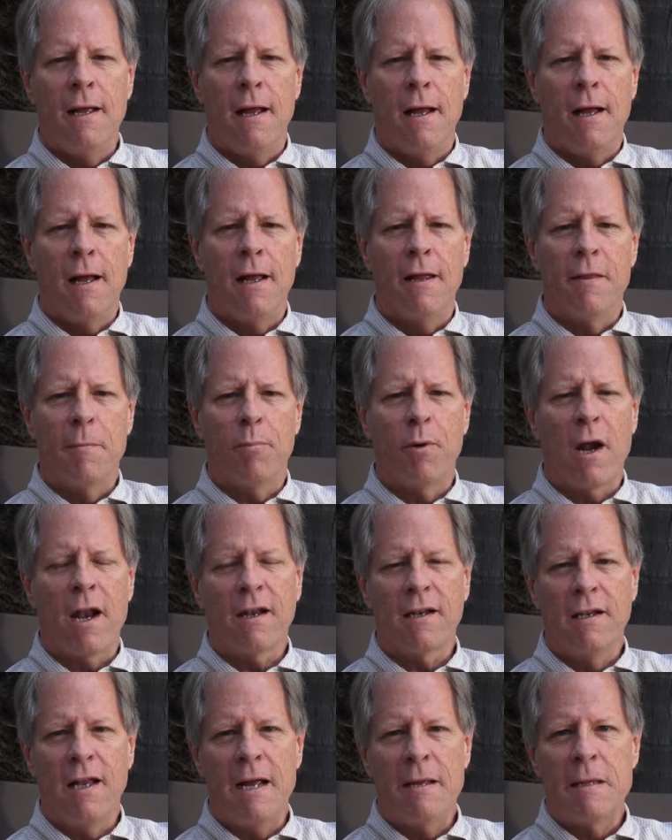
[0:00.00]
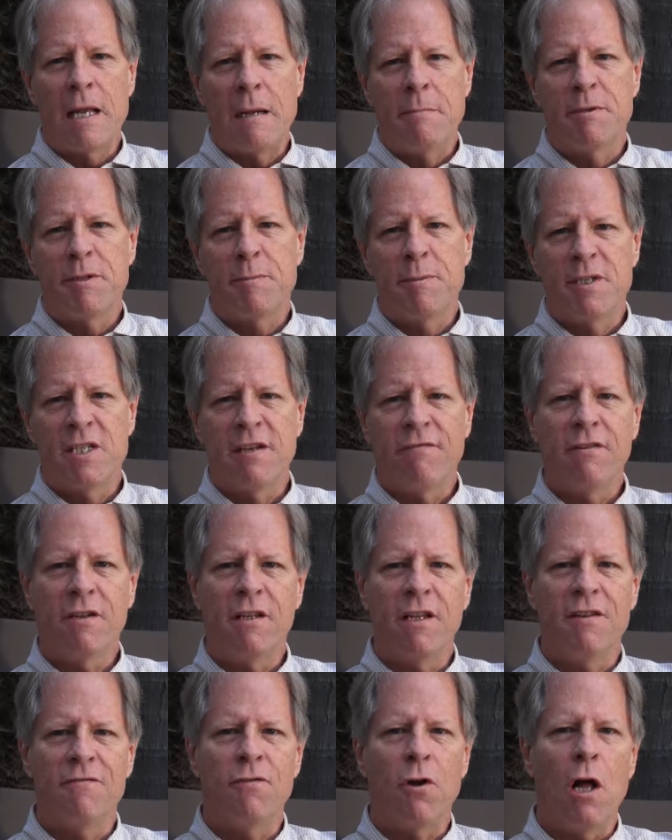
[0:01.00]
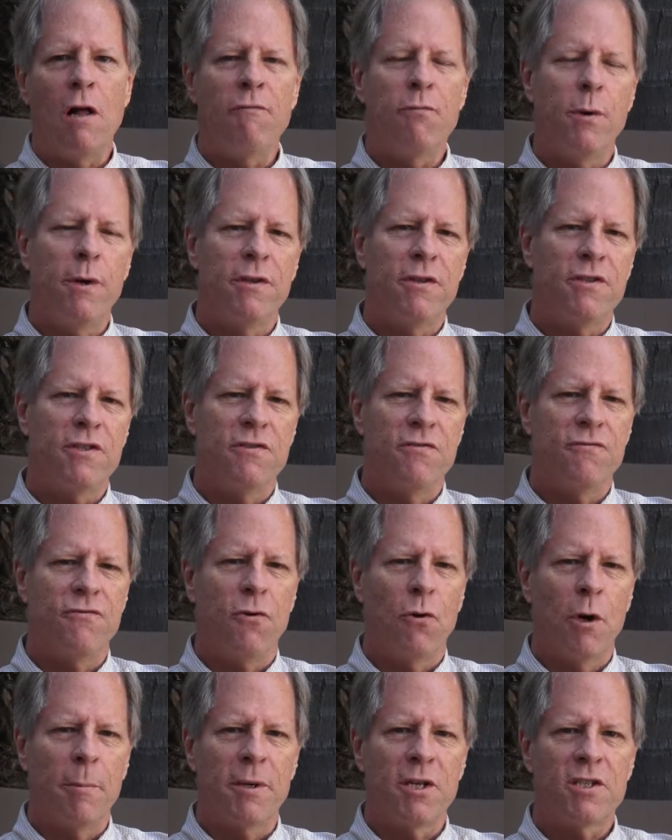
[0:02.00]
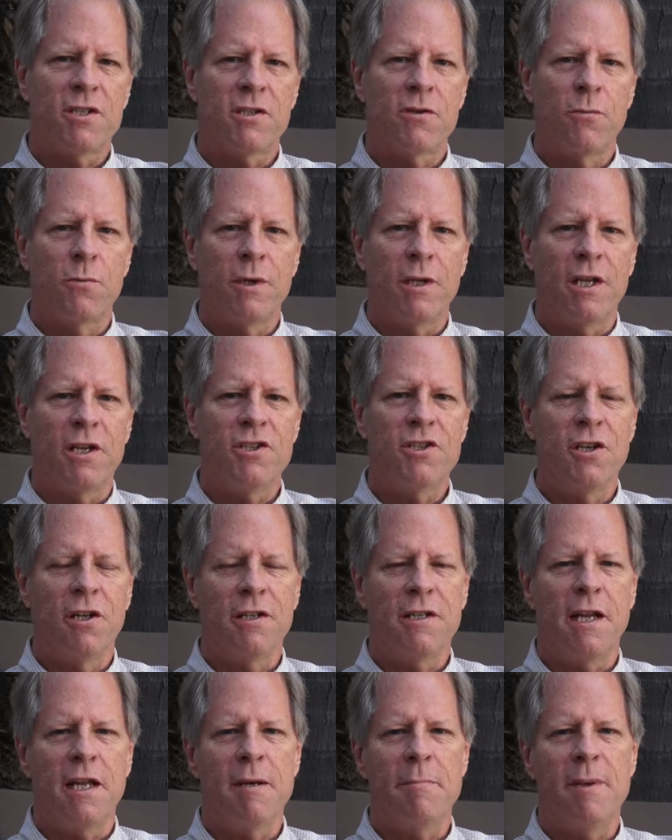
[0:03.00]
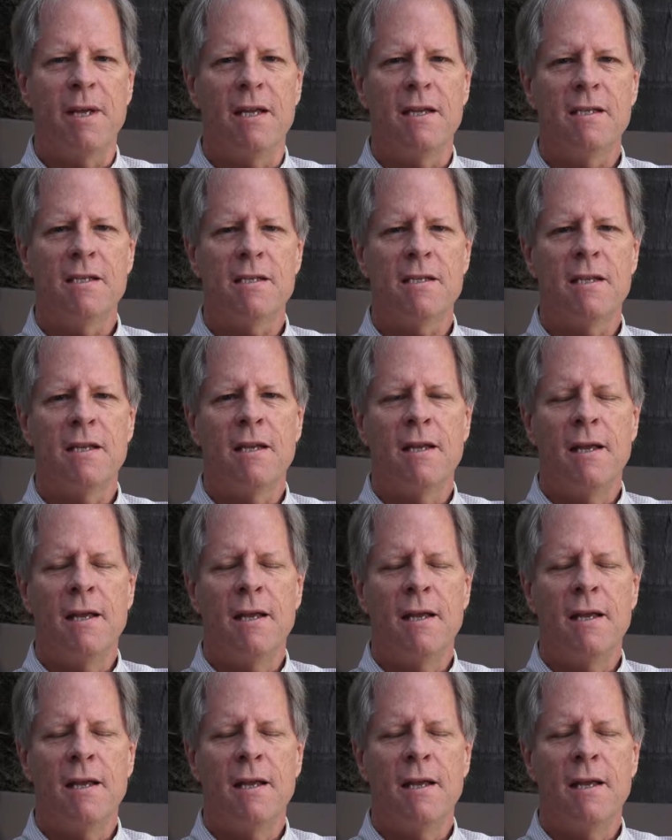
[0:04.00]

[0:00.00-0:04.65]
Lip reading: The product line that I'm specifically involved with is Informix Relational Database.